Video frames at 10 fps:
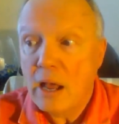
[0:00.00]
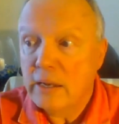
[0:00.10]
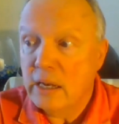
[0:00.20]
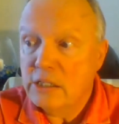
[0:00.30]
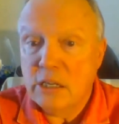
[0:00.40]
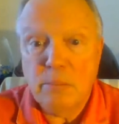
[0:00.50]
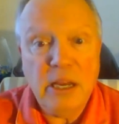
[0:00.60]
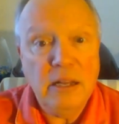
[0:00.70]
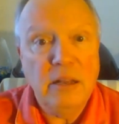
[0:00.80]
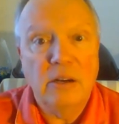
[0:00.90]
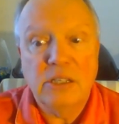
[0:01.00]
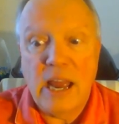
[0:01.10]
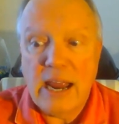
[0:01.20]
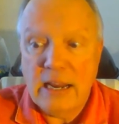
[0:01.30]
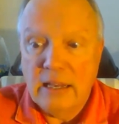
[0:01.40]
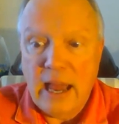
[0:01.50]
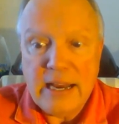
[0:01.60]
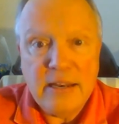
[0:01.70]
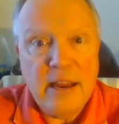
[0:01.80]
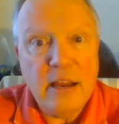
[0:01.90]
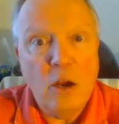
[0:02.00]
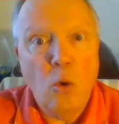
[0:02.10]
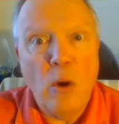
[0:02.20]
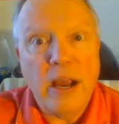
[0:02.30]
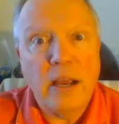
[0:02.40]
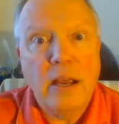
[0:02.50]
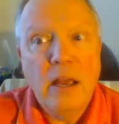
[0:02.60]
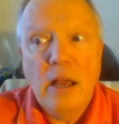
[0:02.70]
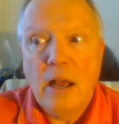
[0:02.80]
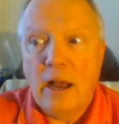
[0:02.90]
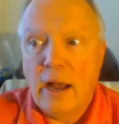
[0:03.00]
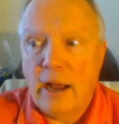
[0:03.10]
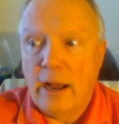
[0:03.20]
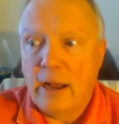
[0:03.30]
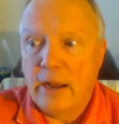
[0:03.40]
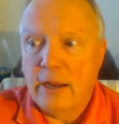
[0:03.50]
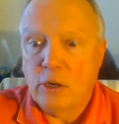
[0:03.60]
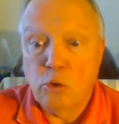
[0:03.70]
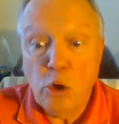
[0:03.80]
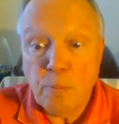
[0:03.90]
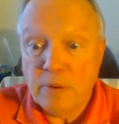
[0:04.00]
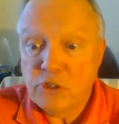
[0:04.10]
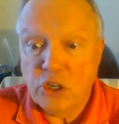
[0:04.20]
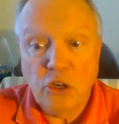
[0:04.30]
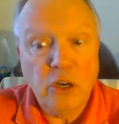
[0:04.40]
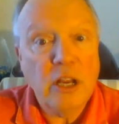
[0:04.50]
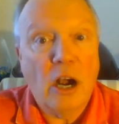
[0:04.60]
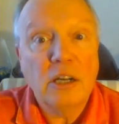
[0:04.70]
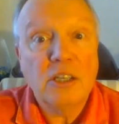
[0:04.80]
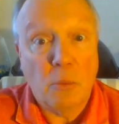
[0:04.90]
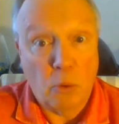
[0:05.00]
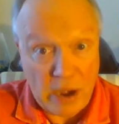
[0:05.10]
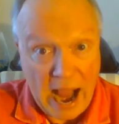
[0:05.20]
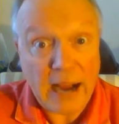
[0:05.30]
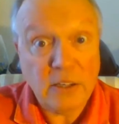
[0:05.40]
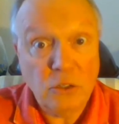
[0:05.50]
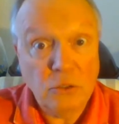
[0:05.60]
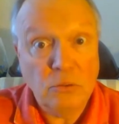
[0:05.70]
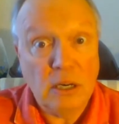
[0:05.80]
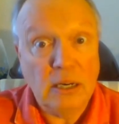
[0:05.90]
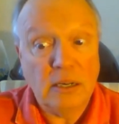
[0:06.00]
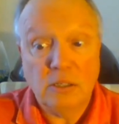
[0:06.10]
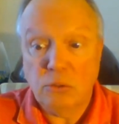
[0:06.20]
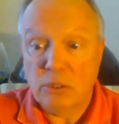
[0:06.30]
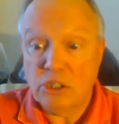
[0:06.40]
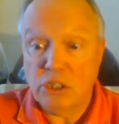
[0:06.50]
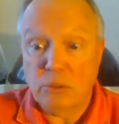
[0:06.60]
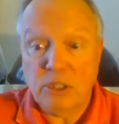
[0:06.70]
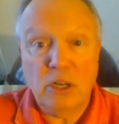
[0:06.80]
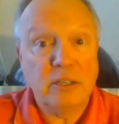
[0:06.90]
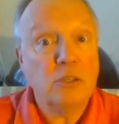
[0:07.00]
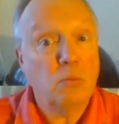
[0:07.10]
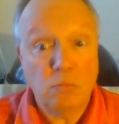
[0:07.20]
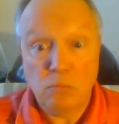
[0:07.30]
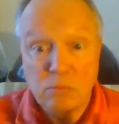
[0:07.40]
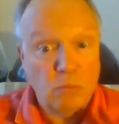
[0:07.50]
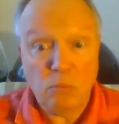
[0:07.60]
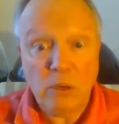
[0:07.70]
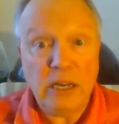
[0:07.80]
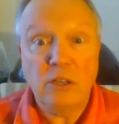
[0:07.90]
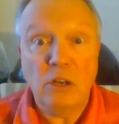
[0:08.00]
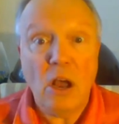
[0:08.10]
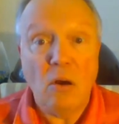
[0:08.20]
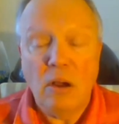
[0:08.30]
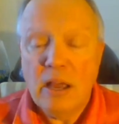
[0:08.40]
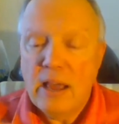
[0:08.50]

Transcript: Does it mean there's a lightning quick uh, group of security guards that will react to uh, to a situation like this? We need to know.